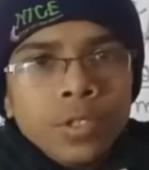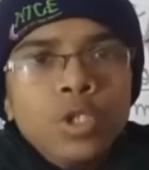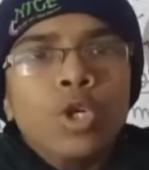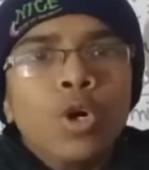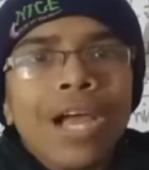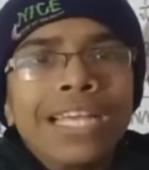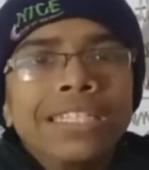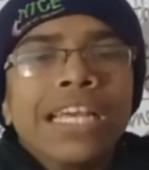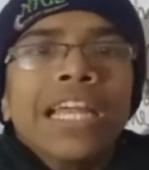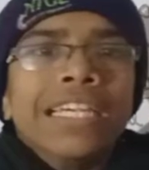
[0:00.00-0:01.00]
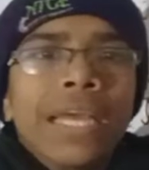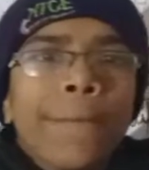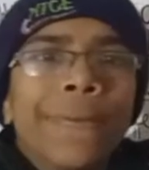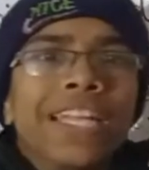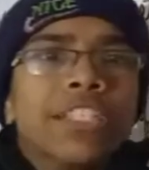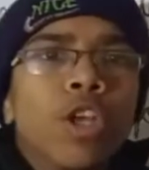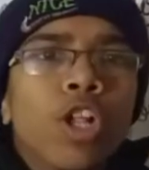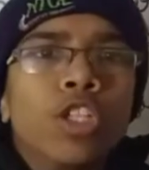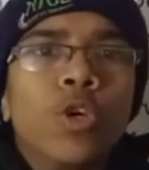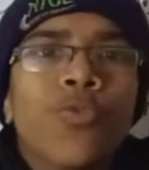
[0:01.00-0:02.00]
You know, guys, temperature
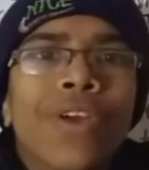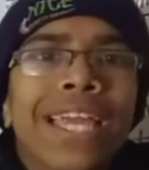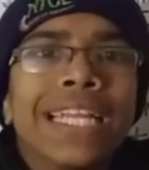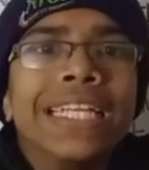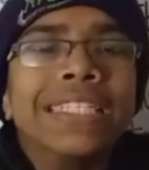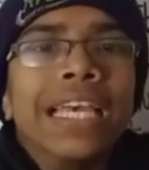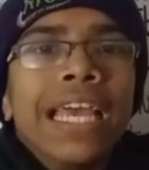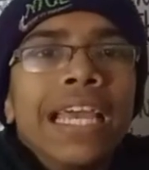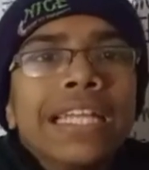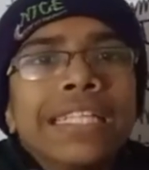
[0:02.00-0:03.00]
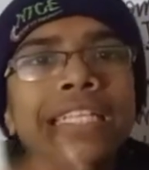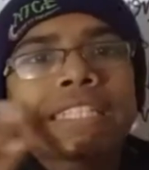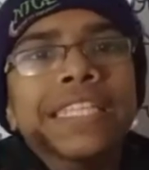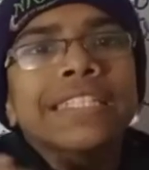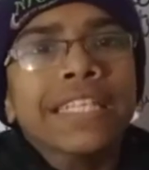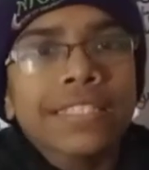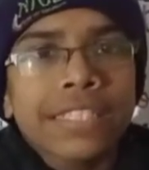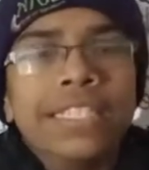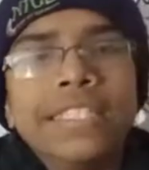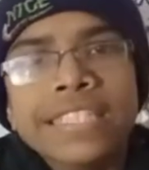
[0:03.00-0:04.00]
also varies in the seasons.
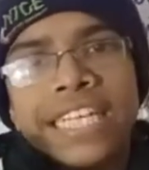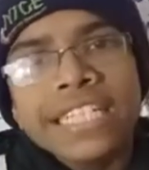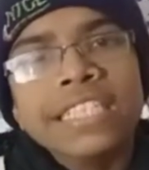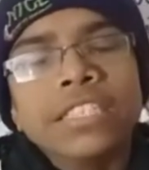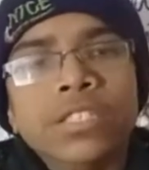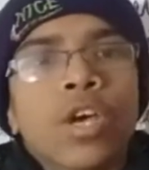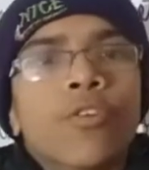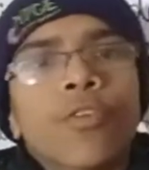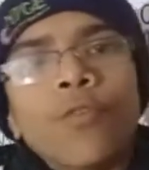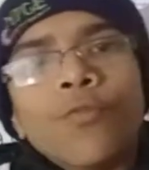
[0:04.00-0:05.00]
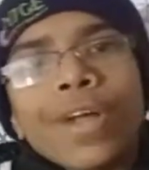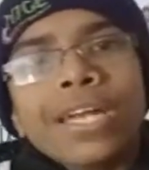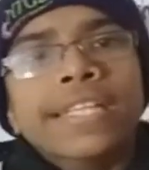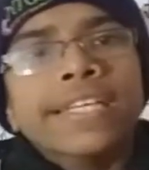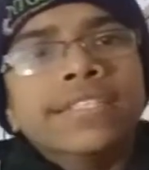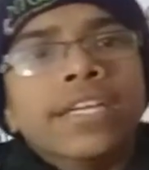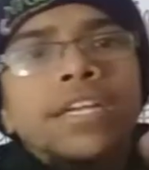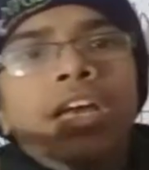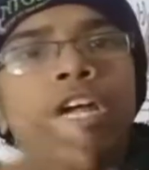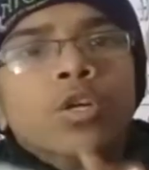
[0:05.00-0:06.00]
It changes from one
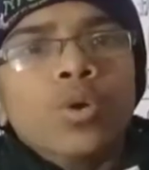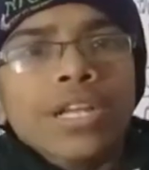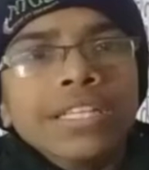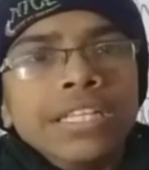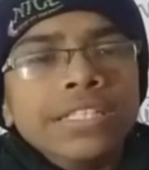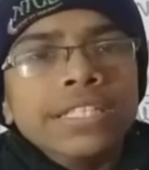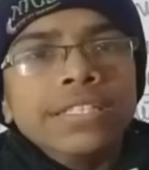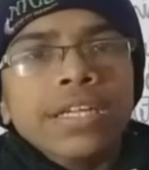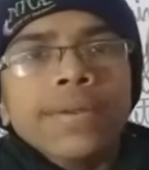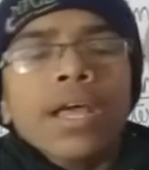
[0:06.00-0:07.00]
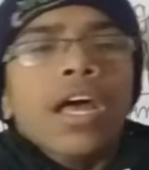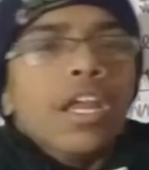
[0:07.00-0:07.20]
season to another season.